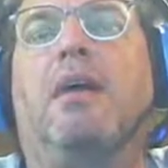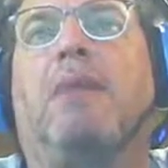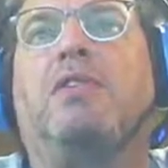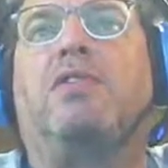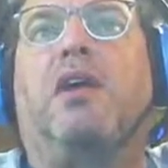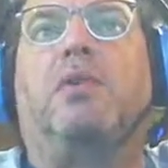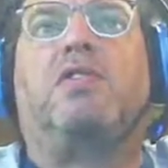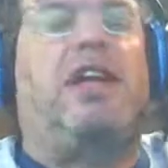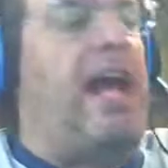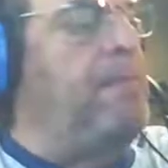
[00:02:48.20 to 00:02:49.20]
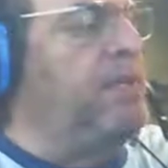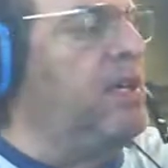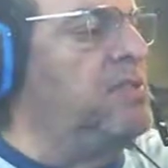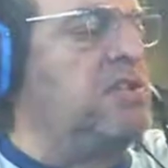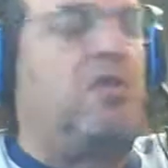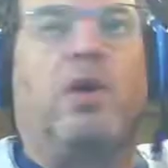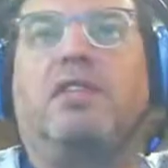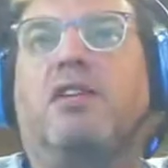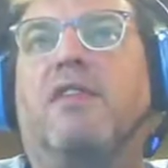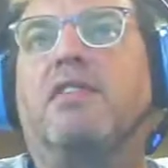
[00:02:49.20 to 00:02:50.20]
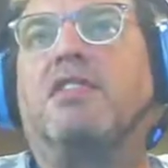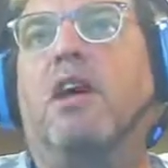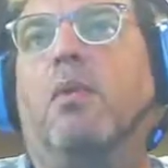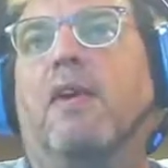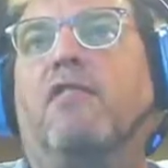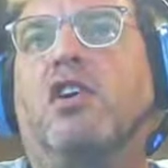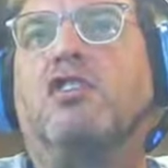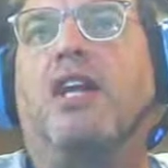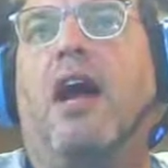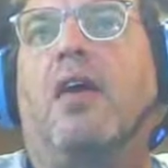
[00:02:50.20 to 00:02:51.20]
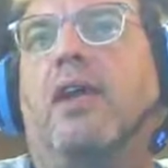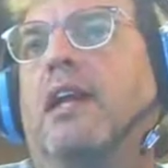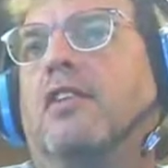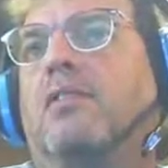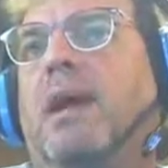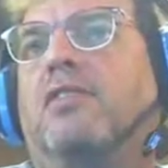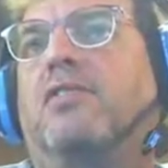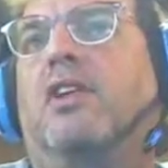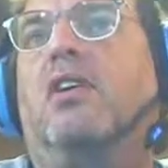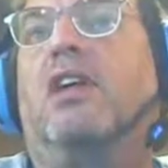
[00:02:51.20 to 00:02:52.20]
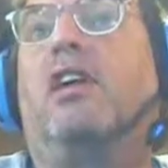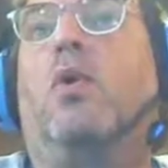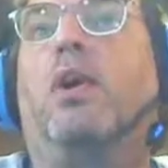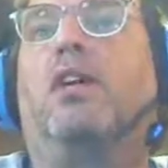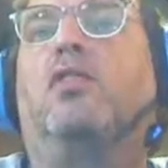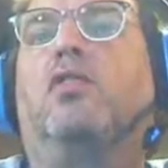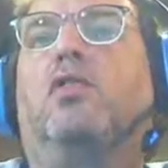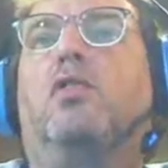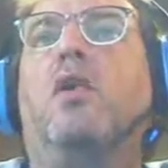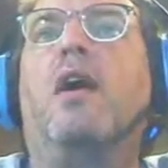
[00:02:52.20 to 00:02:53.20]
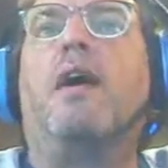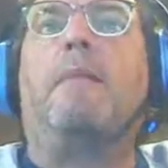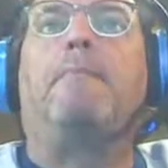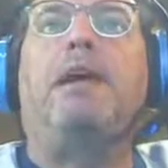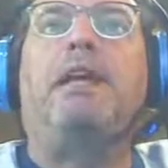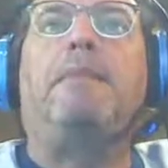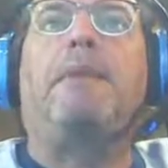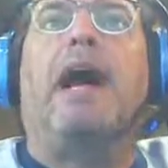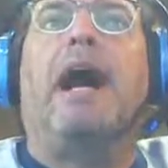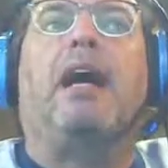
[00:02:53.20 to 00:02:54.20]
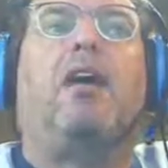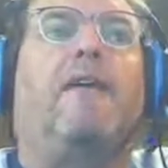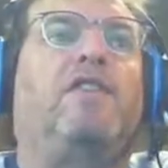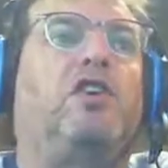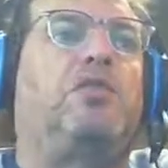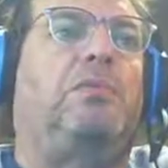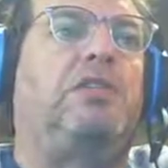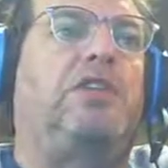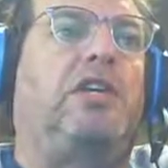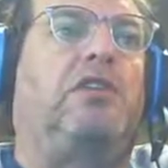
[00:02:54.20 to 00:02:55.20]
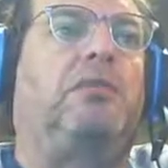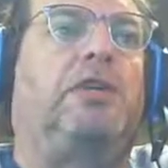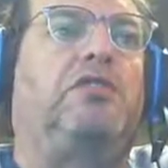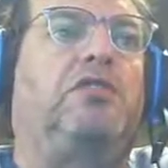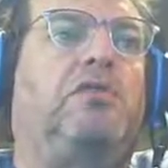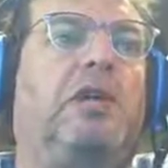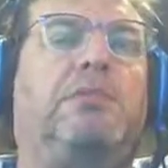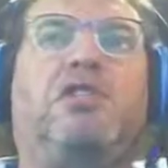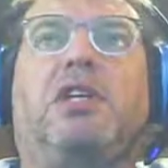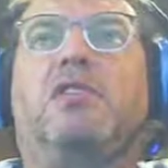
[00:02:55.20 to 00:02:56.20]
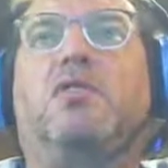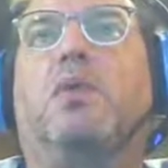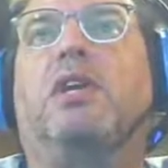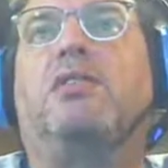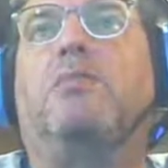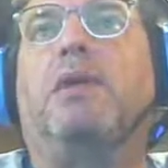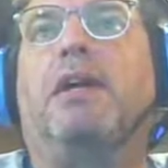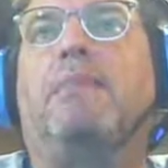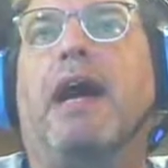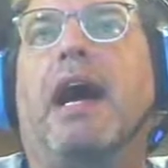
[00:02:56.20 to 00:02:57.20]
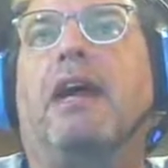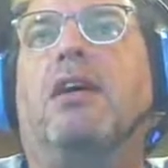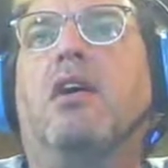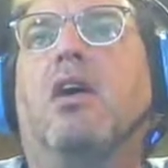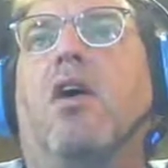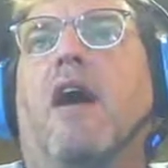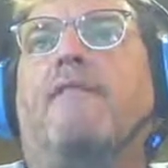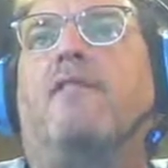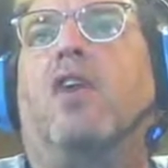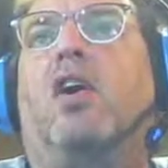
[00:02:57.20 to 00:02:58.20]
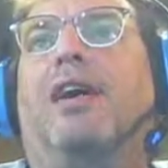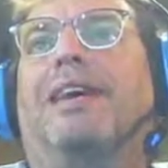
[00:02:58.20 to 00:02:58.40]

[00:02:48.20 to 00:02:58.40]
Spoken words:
Basically what's going to happen there is it's going to give us network functionality. It's basically going to piggyback our virtual machine. Our Ubuntu 20 machine is going to piggyback off of our